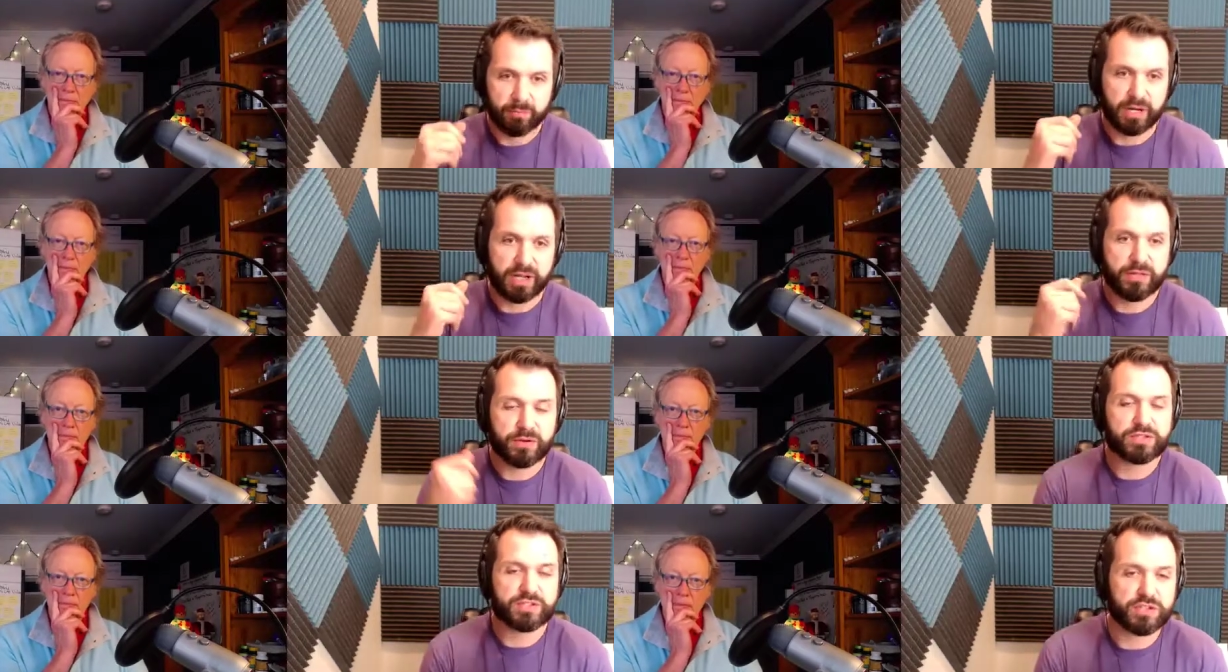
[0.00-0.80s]
Speaker 1: But
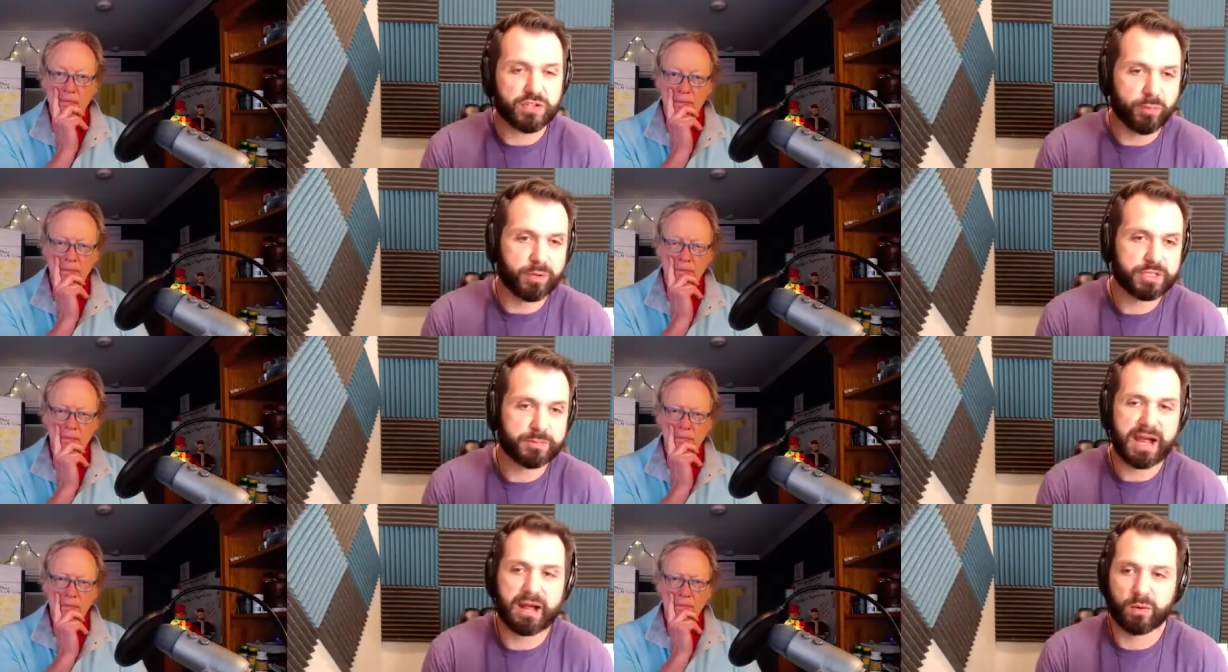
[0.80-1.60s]
there's so much
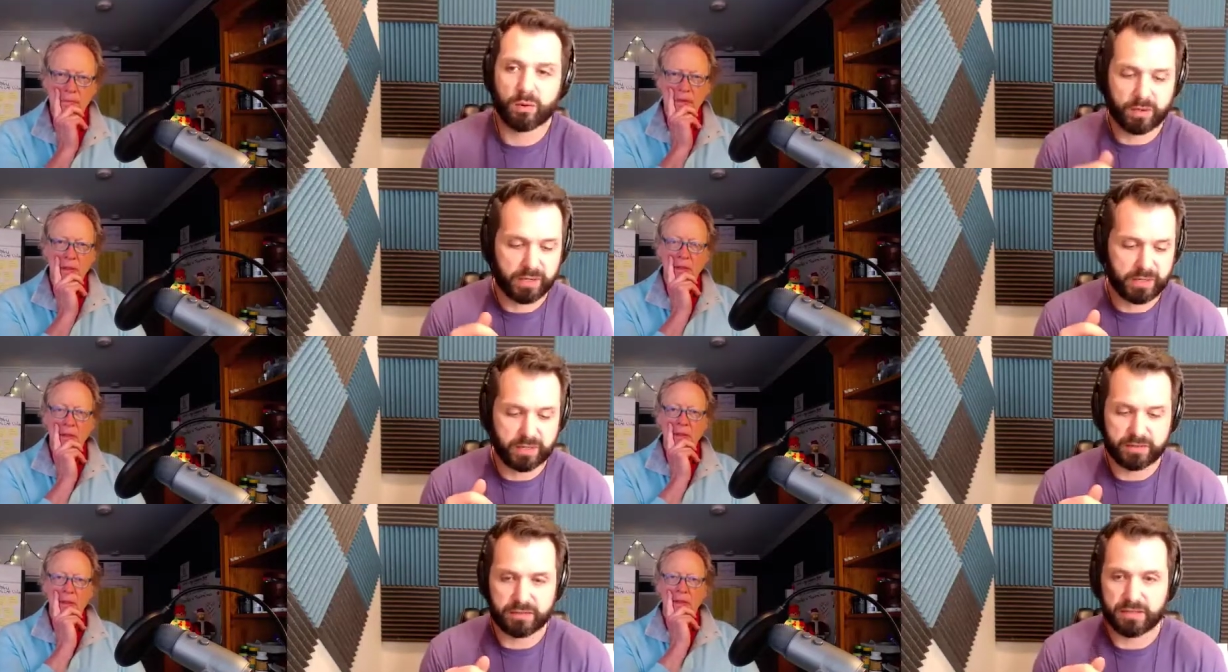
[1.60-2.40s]
power
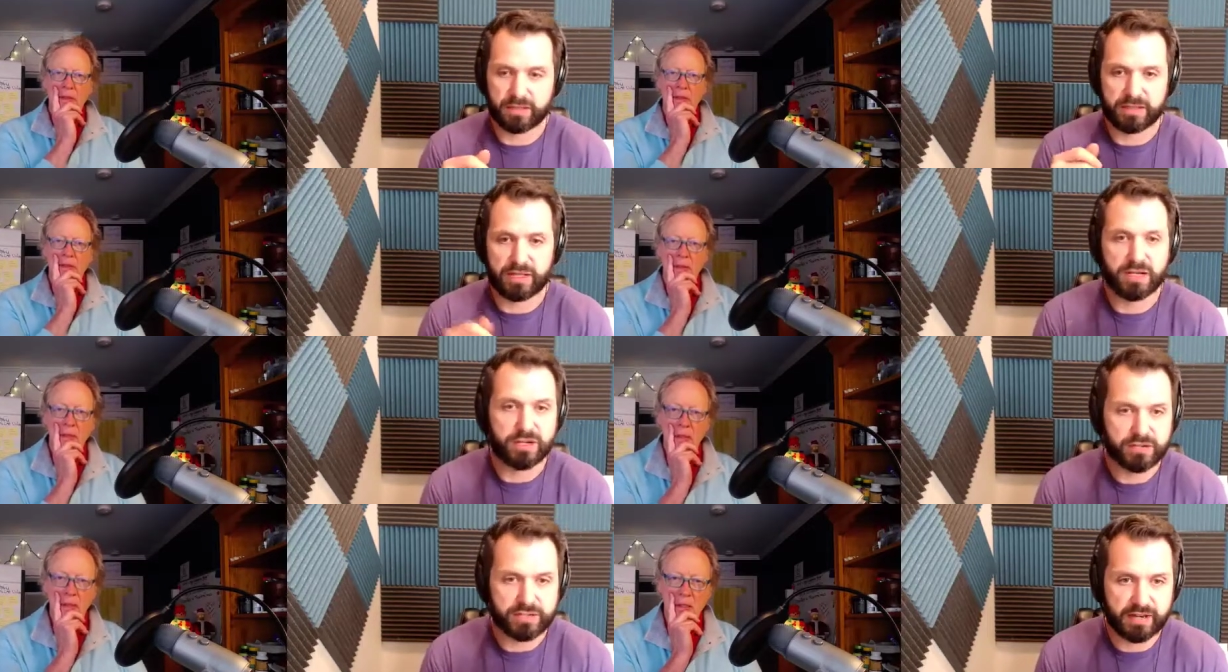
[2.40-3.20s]
in in, in
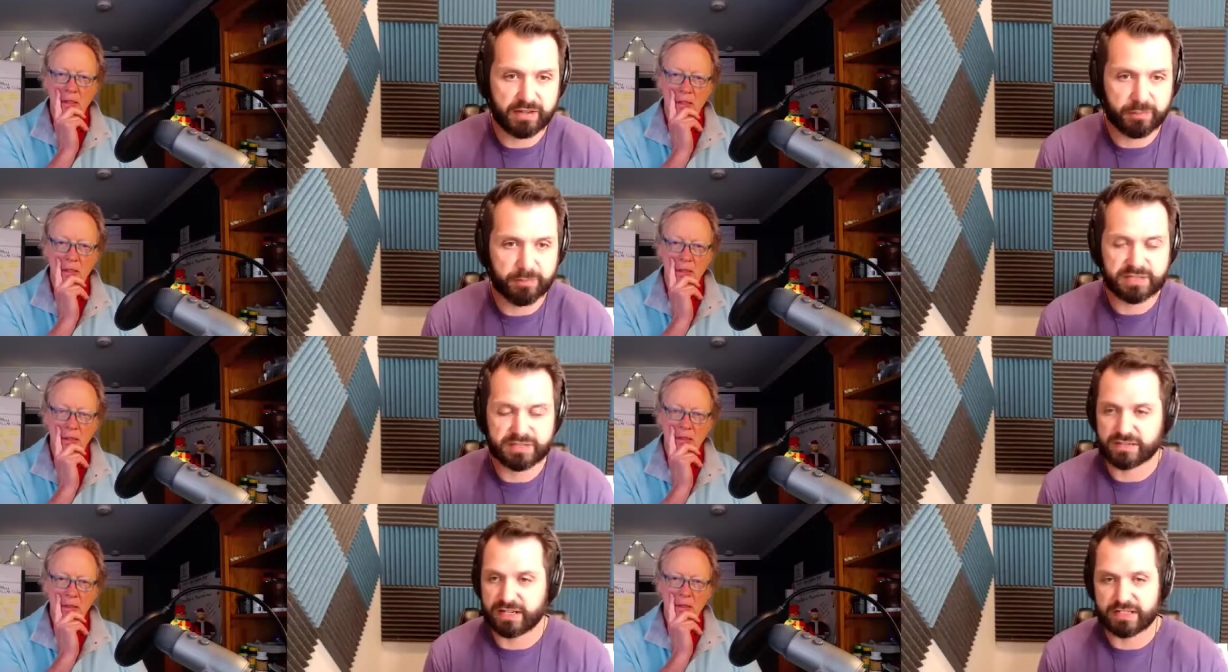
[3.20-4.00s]
understanding the
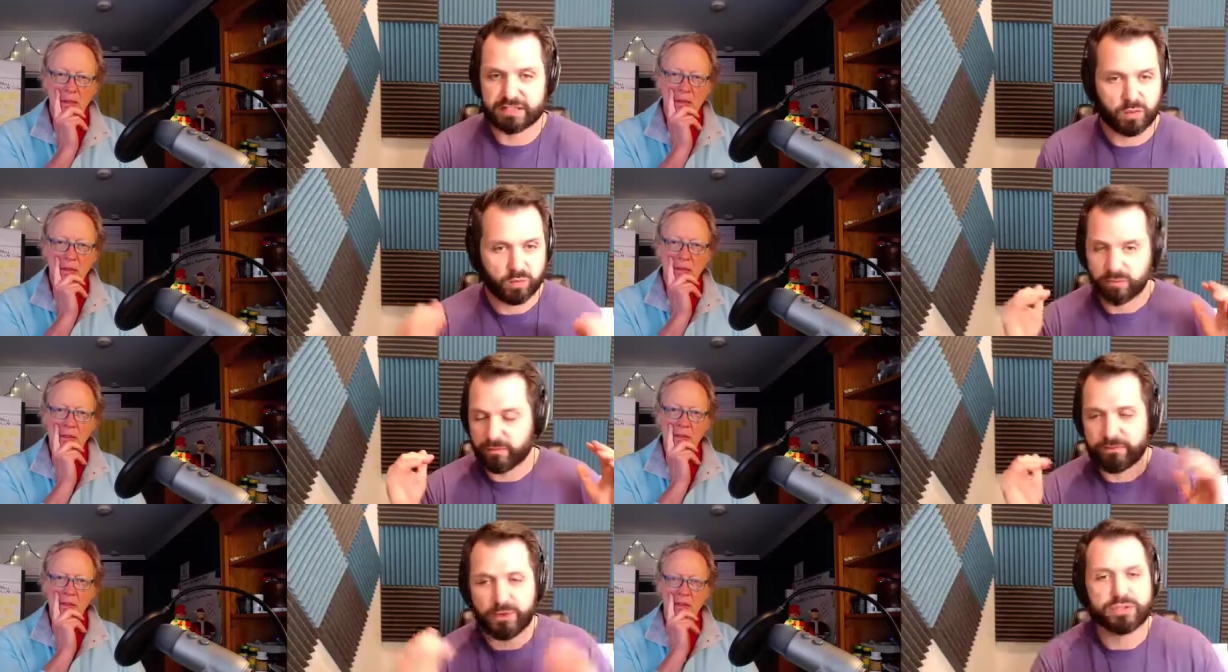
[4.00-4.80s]
business side. So,
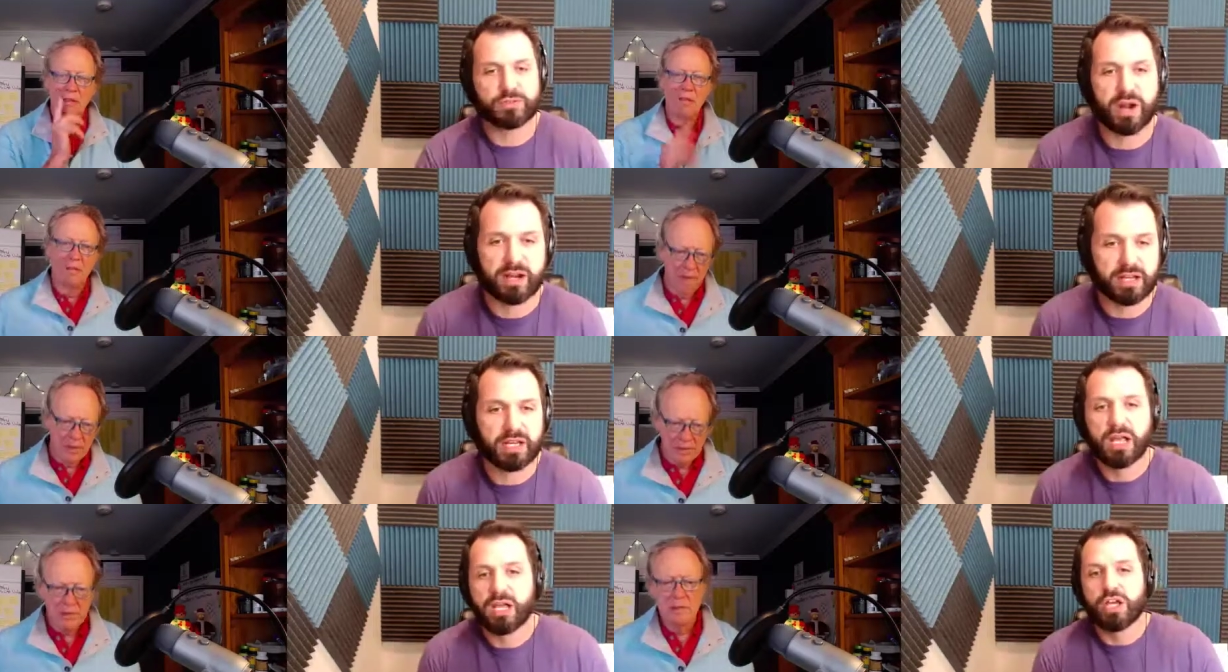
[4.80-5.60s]
first, right
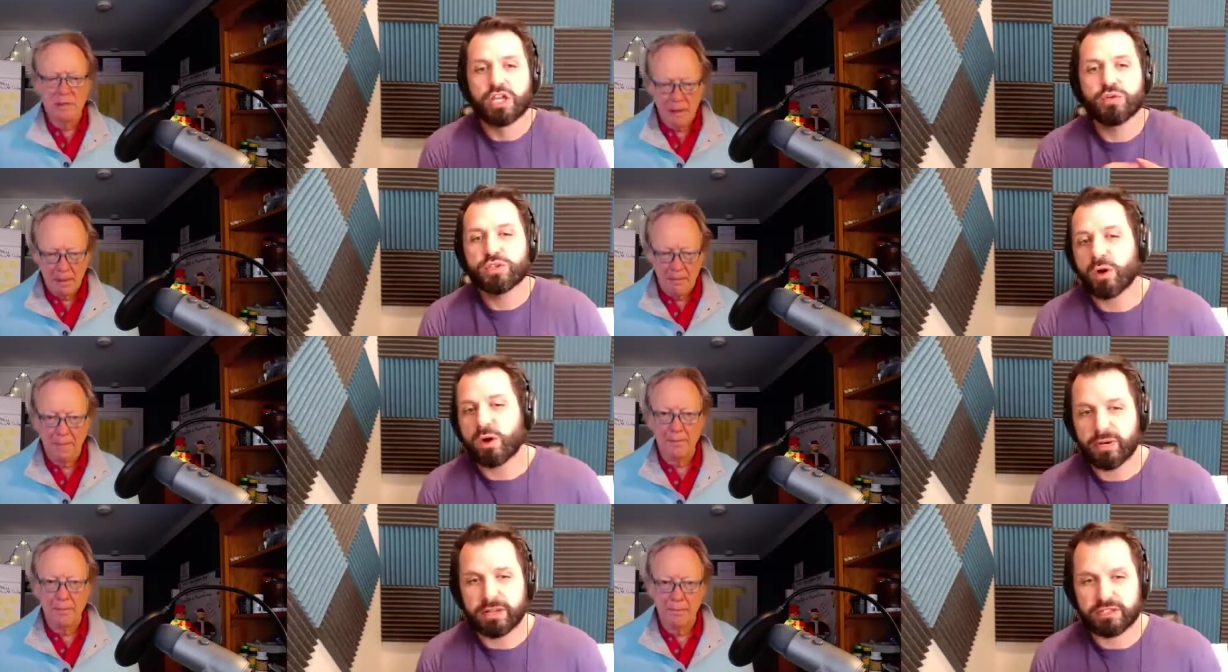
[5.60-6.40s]
in, you
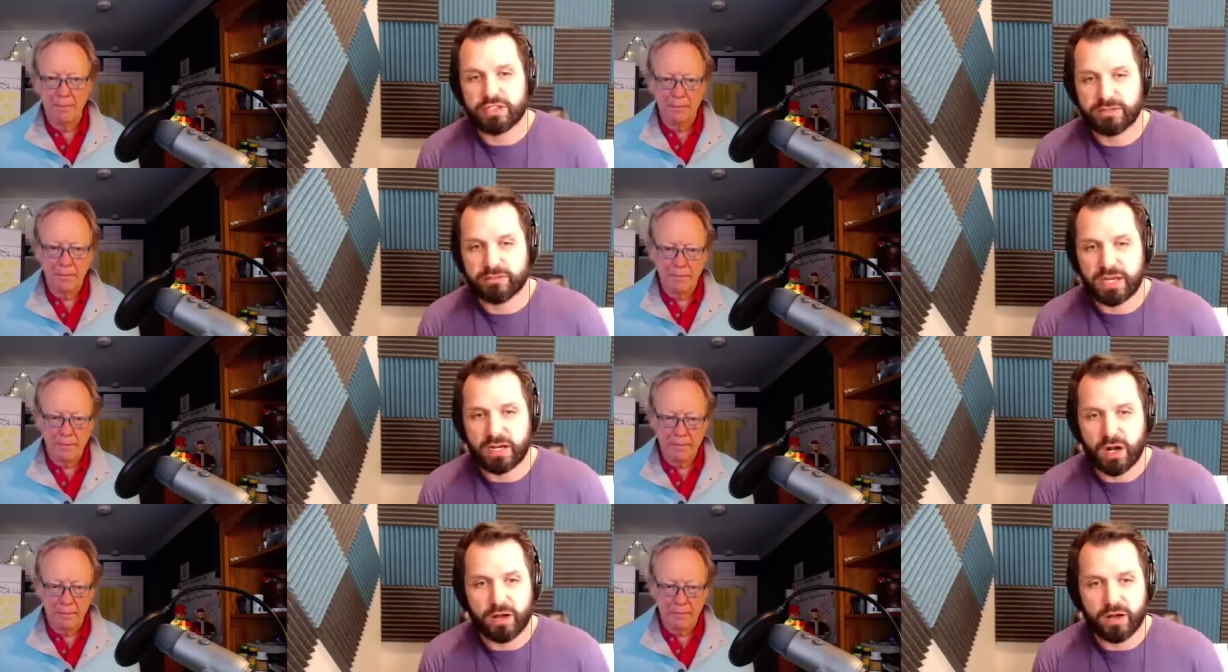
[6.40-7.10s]
talk about the chief data